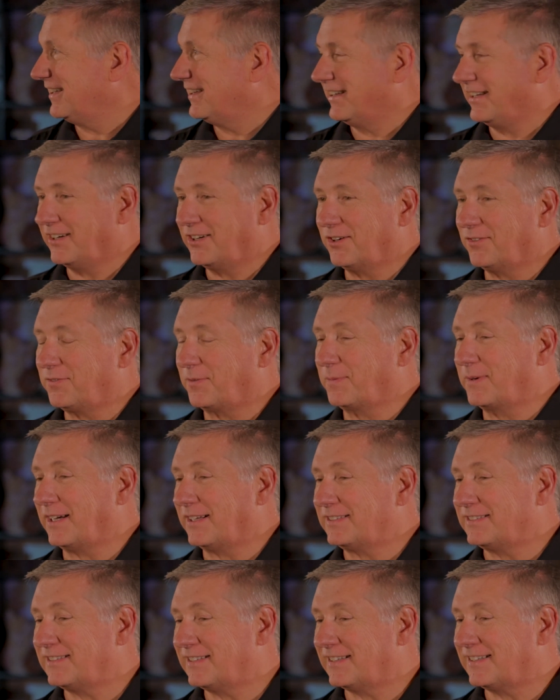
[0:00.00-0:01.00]
They go from
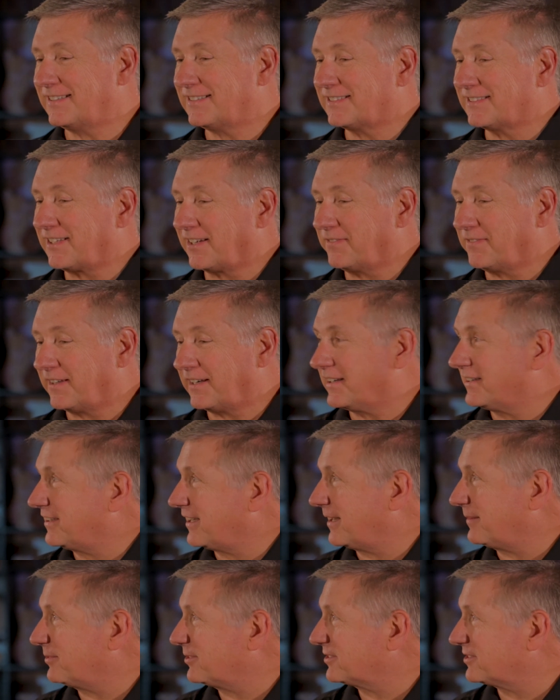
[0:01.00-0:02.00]
cutting stuff on a
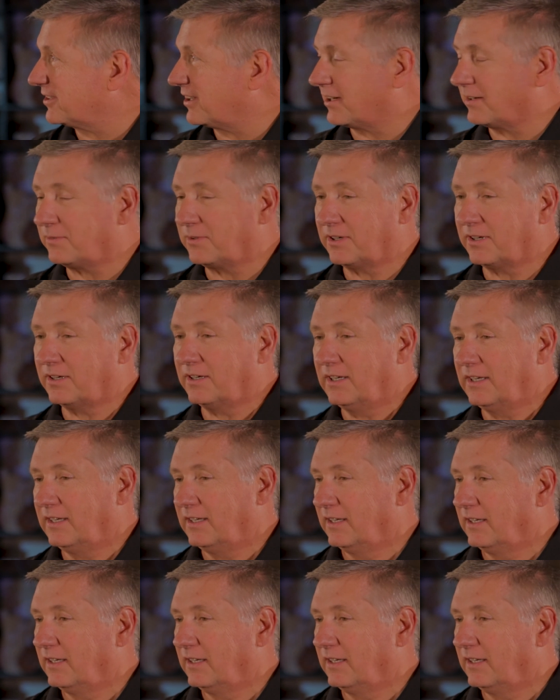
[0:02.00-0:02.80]
table saw where,